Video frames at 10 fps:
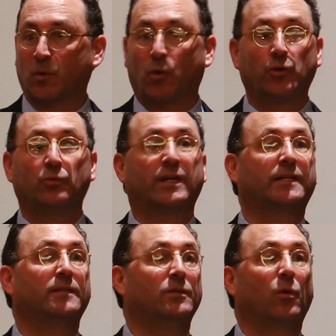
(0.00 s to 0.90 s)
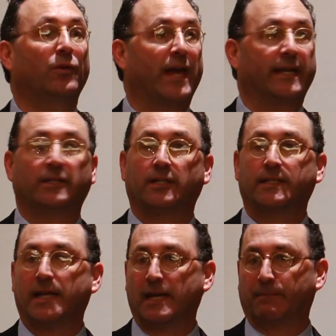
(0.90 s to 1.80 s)
Or you ignore that, and it
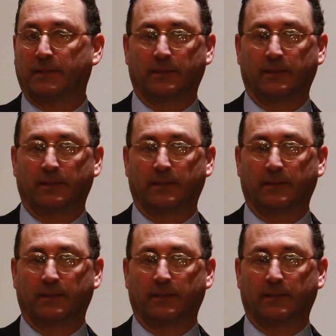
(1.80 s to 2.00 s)
doesn't happen.